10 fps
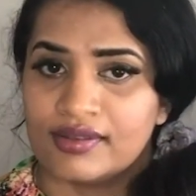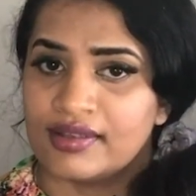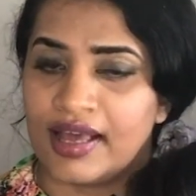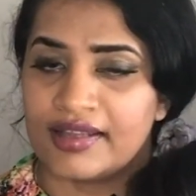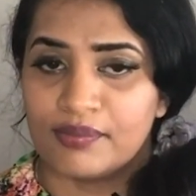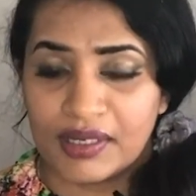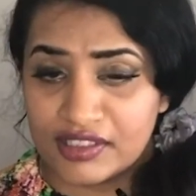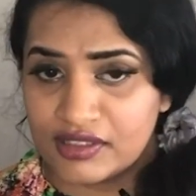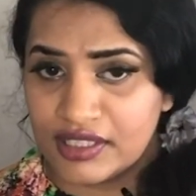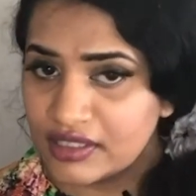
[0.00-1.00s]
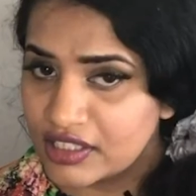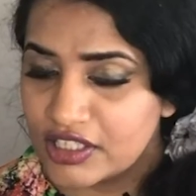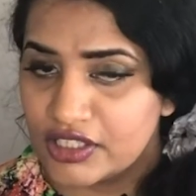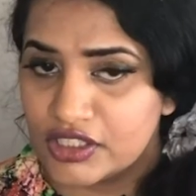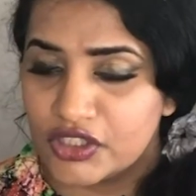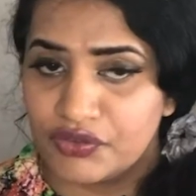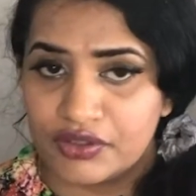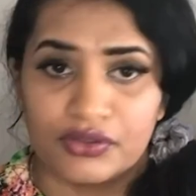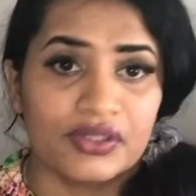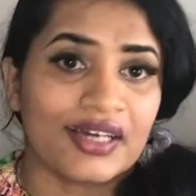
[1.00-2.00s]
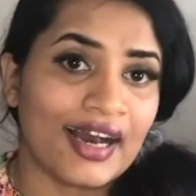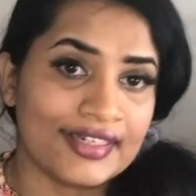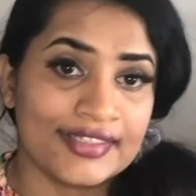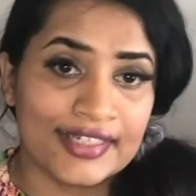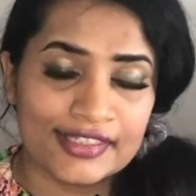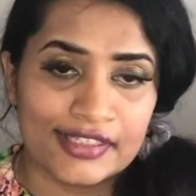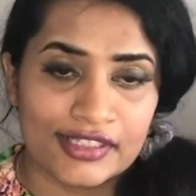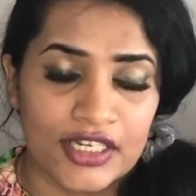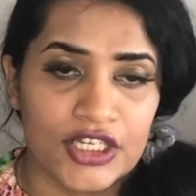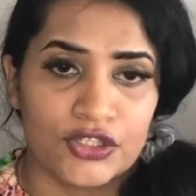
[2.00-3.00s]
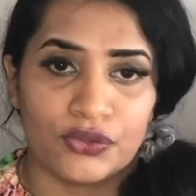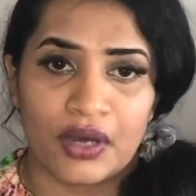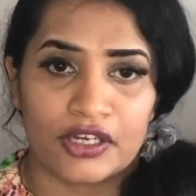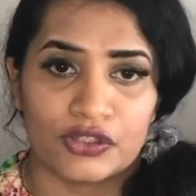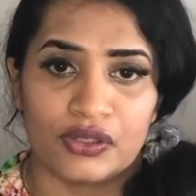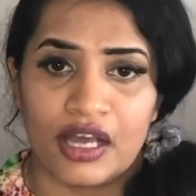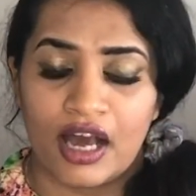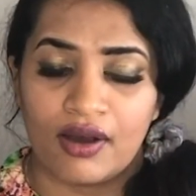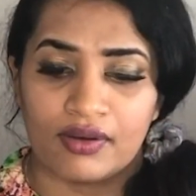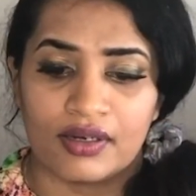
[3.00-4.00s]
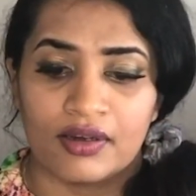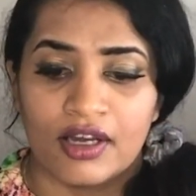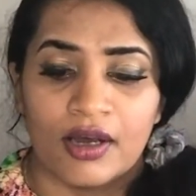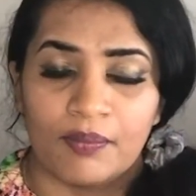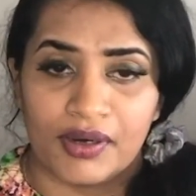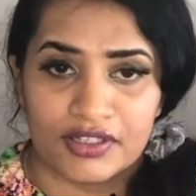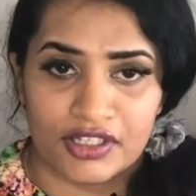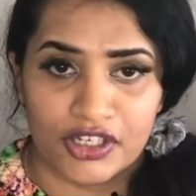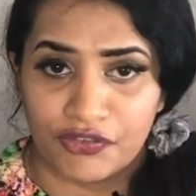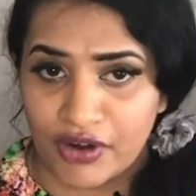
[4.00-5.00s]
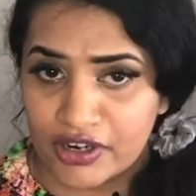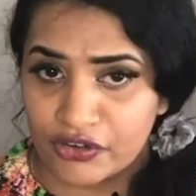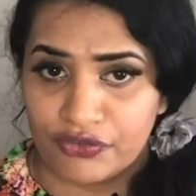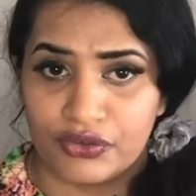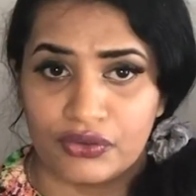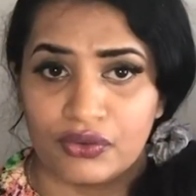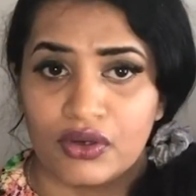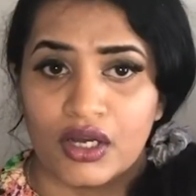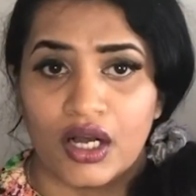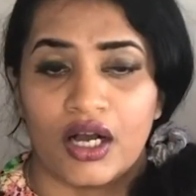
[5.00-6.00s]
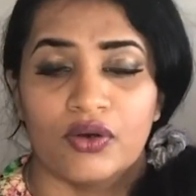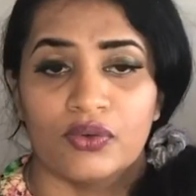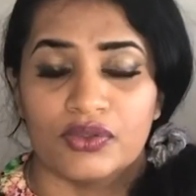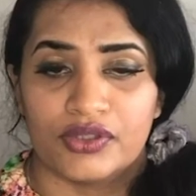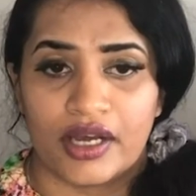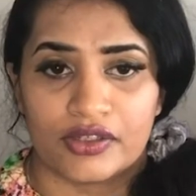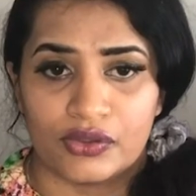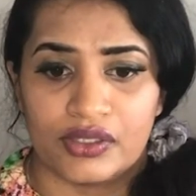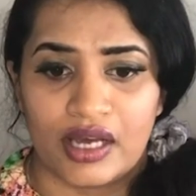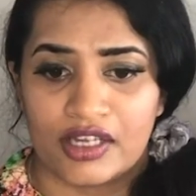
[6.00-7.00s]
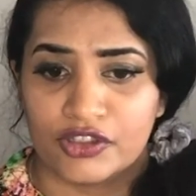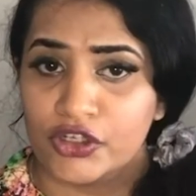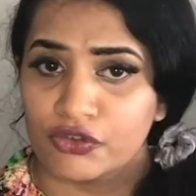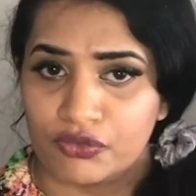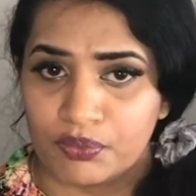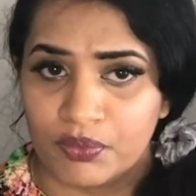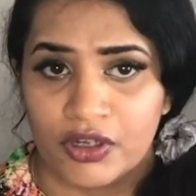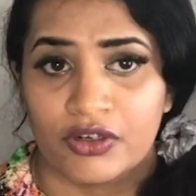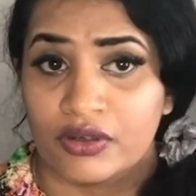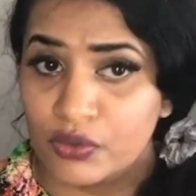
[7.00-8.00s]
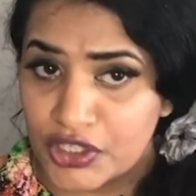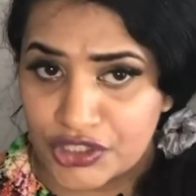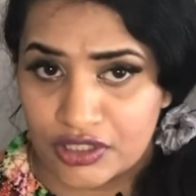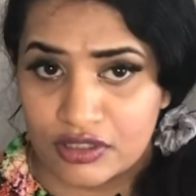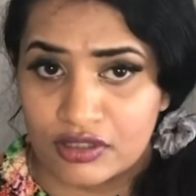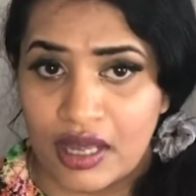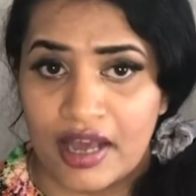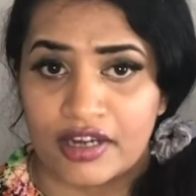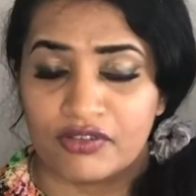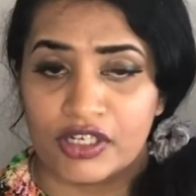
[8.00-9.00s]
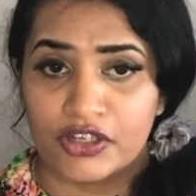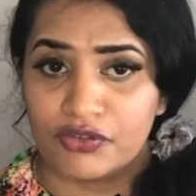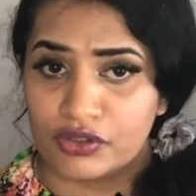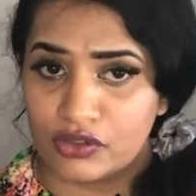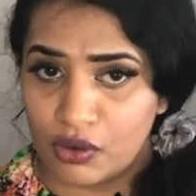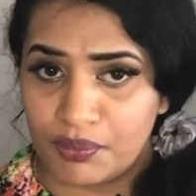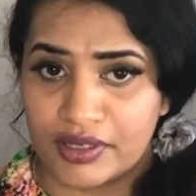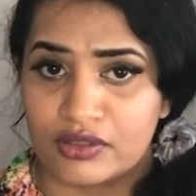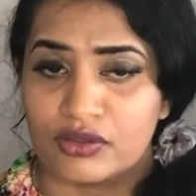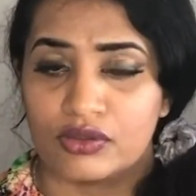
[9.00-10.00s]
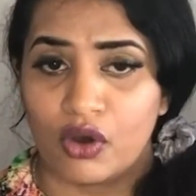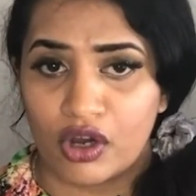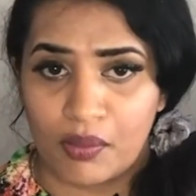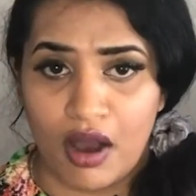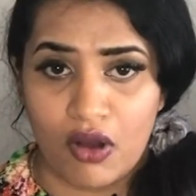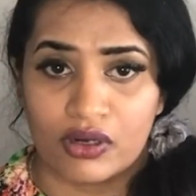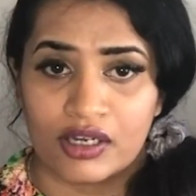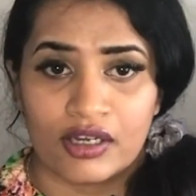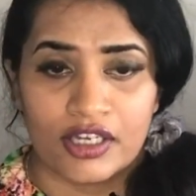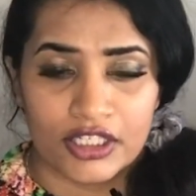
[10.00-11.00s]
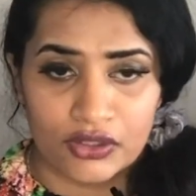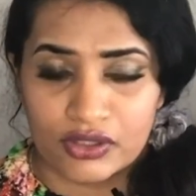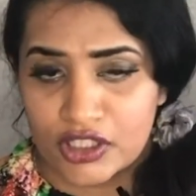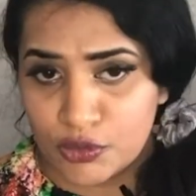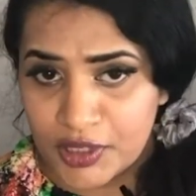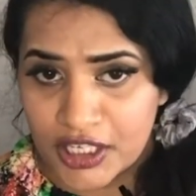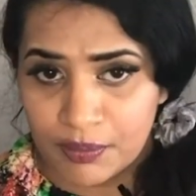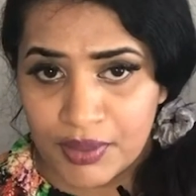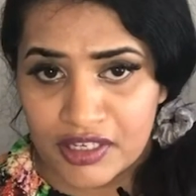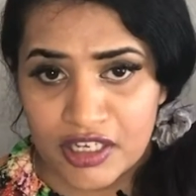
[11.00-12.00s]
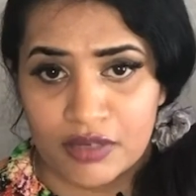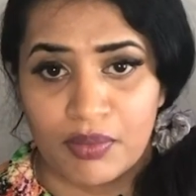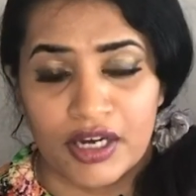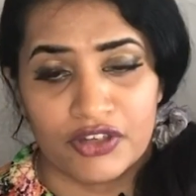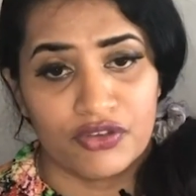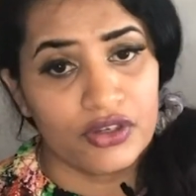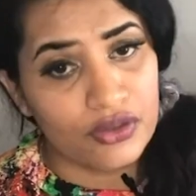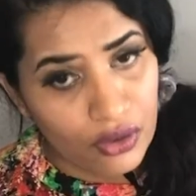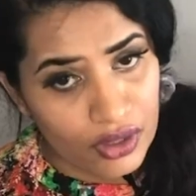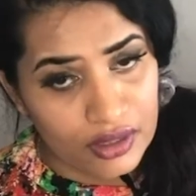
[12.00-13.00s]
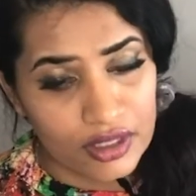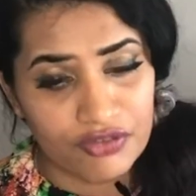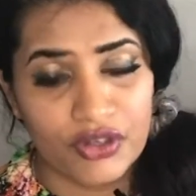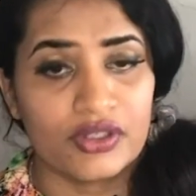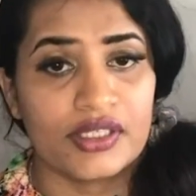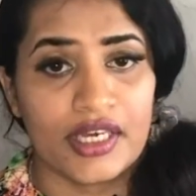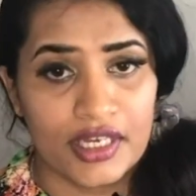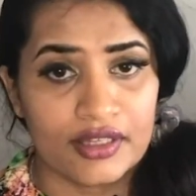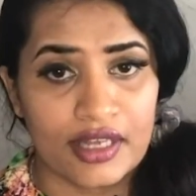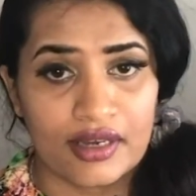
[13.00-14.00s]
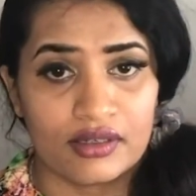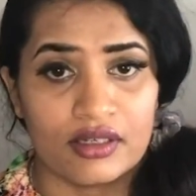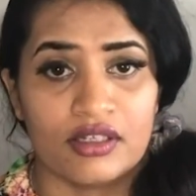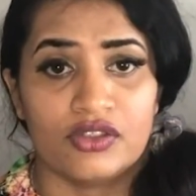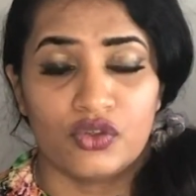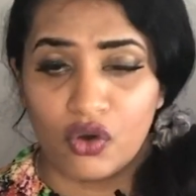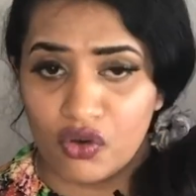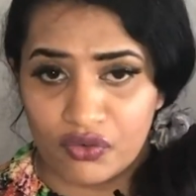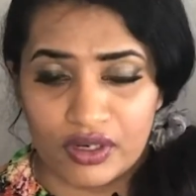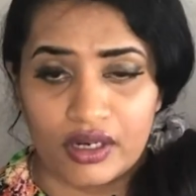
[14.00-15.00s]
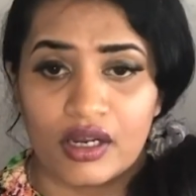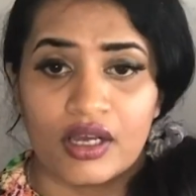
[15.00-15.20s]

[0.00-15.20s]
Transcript: but the thing is, if you're doing IELTS, you actually have a person in front of you who's actually asking questions and will give you topic to talk about during the speaking period. But if you're taking that TOEFL,